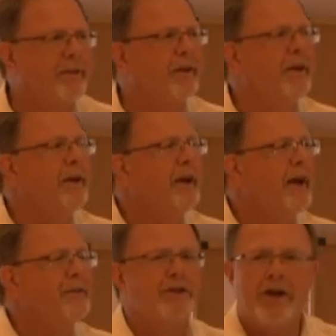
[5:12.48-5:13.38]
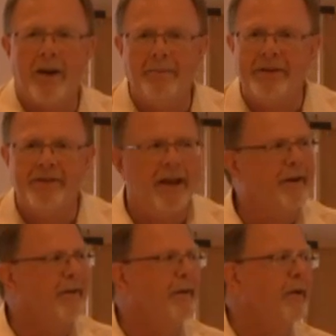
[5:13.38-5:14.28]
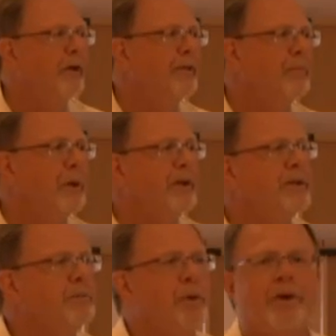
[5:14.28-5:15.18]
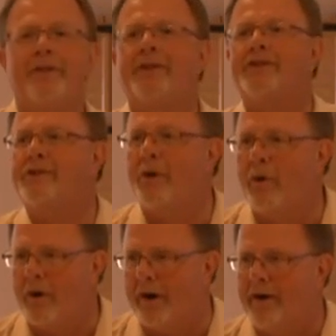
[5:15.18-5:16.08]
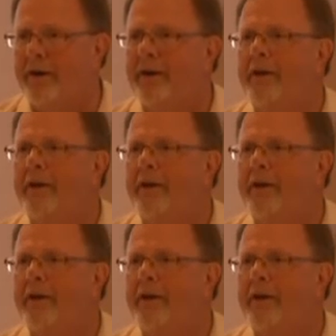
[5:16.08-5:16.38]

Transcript: at the, at the shopping center or the bulletin board at the store,